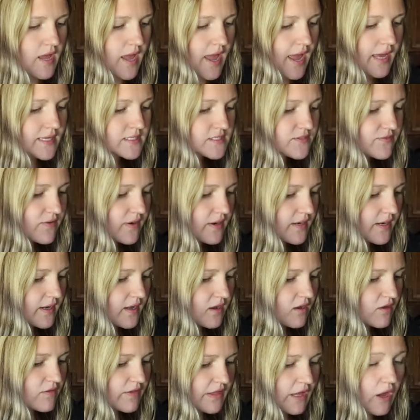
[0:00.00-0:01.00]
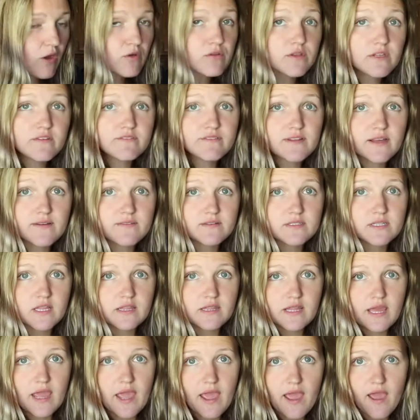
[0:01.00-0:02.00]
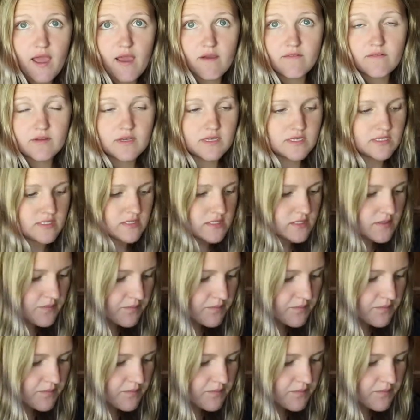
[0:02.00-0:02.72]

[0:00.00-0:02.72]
As of right now, the only flavor that they have is